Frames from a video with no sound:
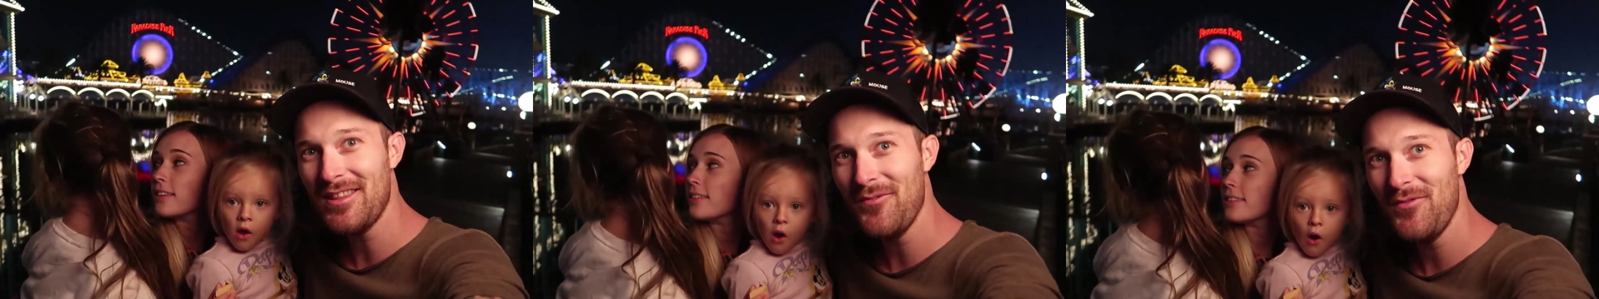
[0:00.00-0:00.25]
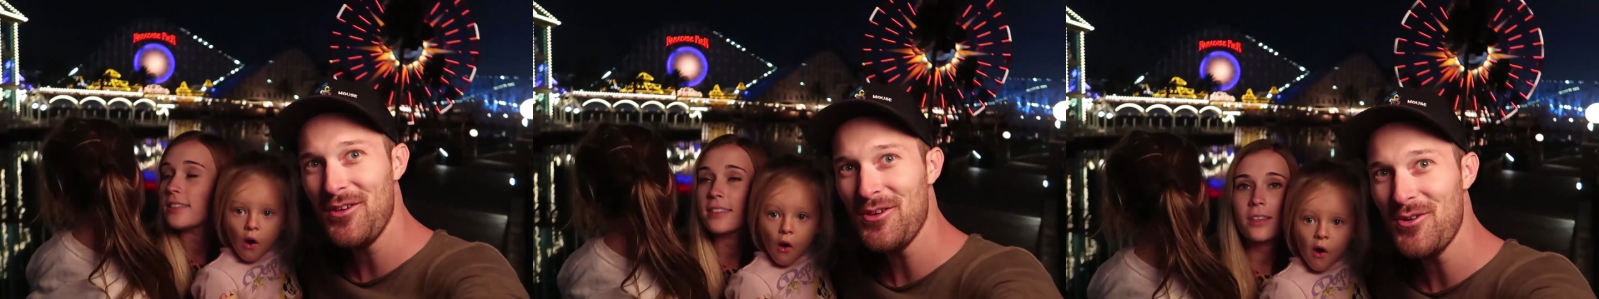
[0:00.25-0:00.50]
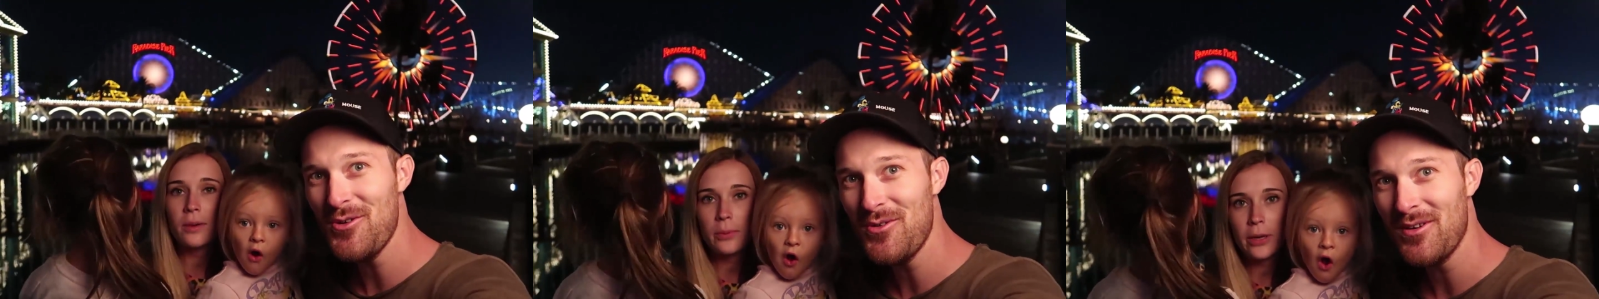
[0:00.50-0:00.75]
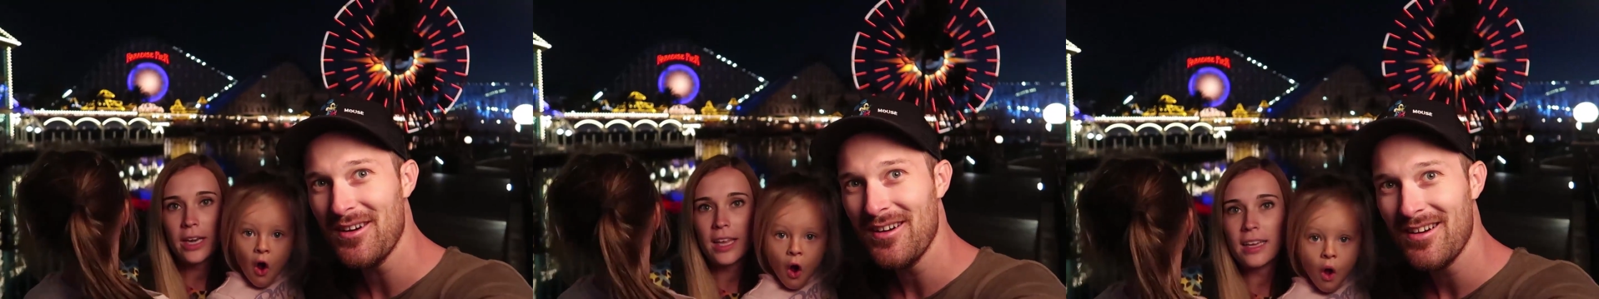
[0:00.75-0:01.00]
Speaker 1: at the view. So
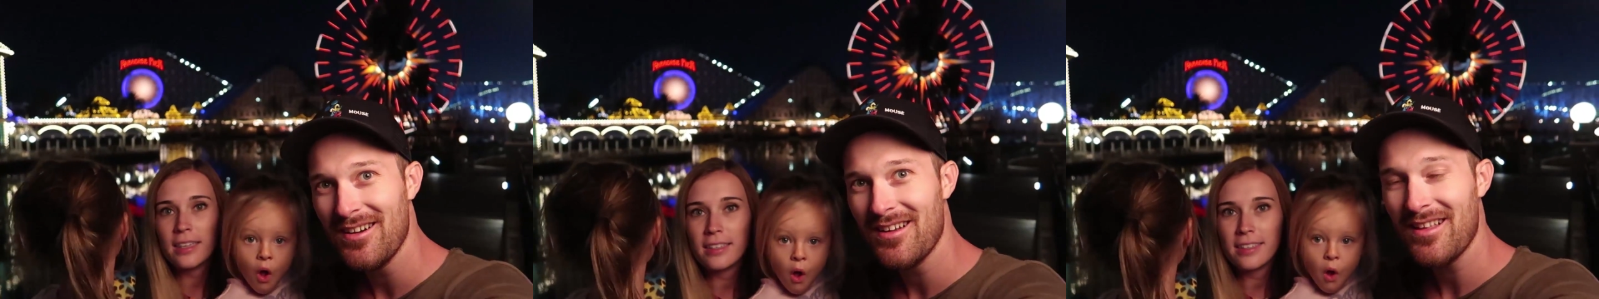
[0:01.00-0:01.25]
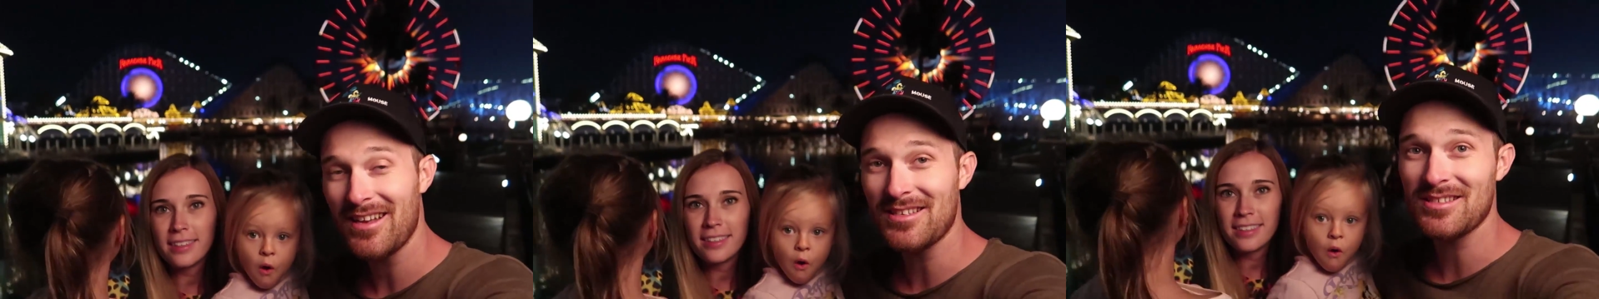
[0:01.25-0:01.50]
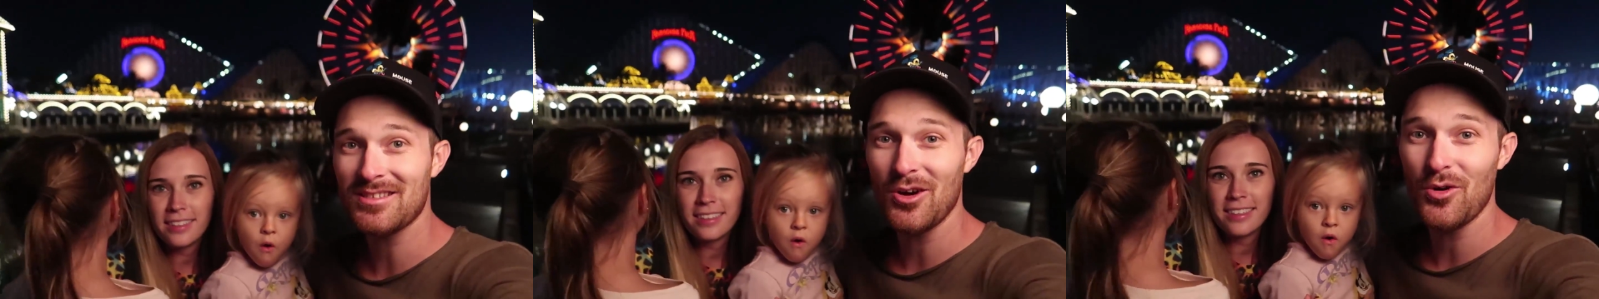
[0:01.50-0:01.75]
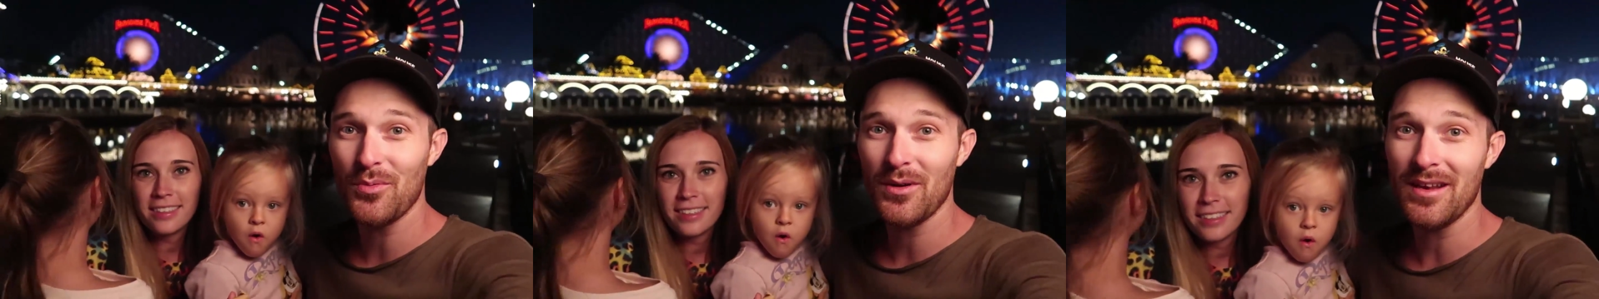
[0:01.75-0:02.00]
pretty. That is
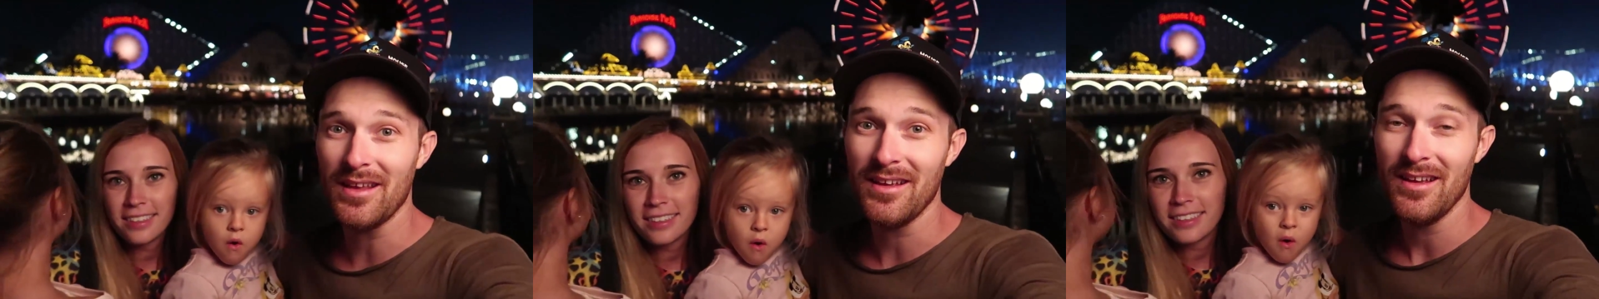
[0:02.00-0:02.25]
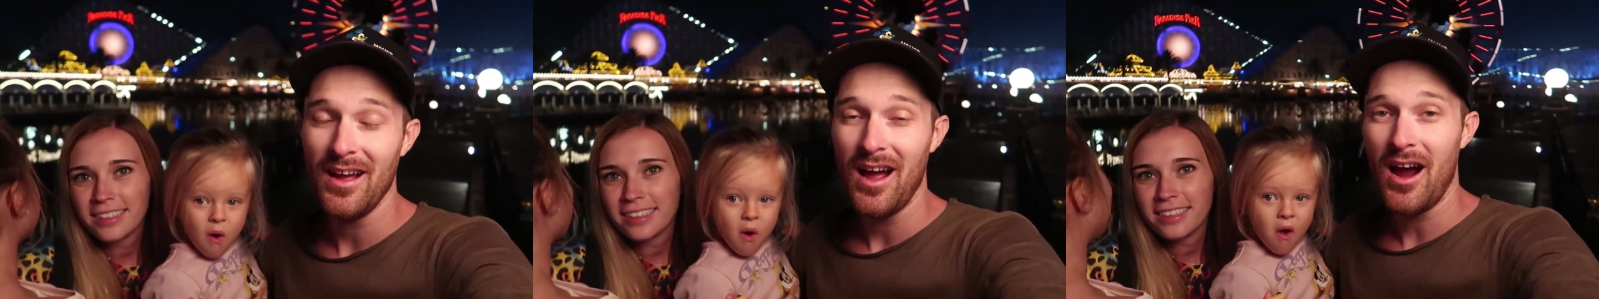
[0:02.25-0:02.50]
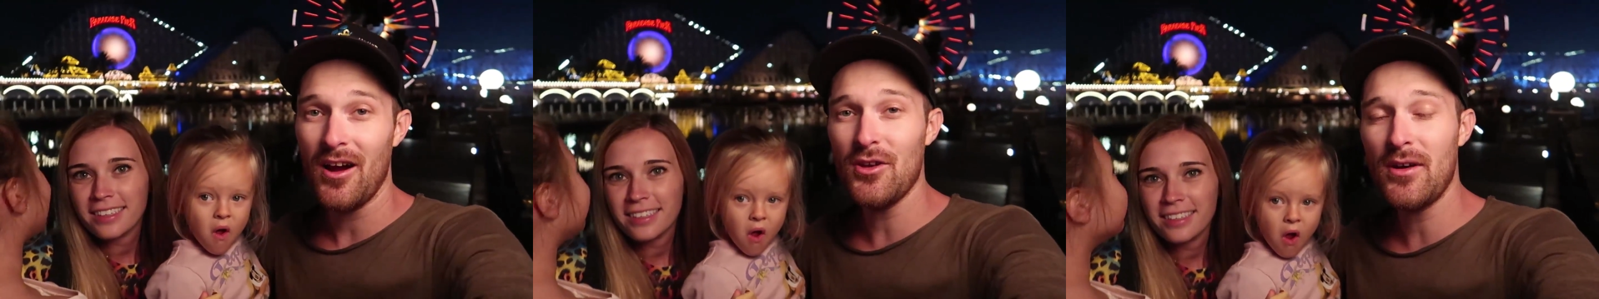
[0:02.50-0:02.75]
so pretty. All right,